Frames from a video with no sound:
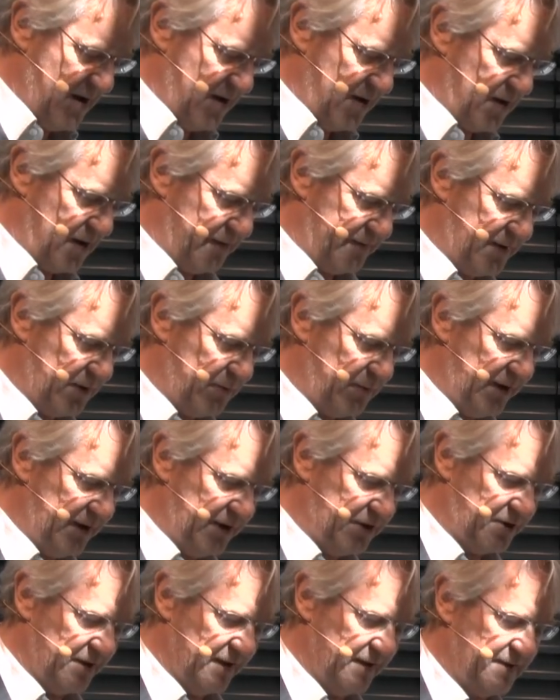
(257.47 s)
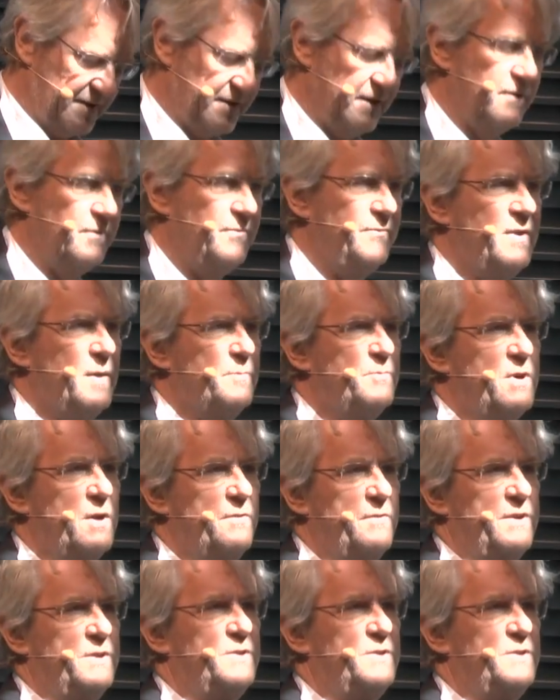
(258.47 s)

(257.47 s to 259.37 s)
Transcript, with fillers: of the Regions in February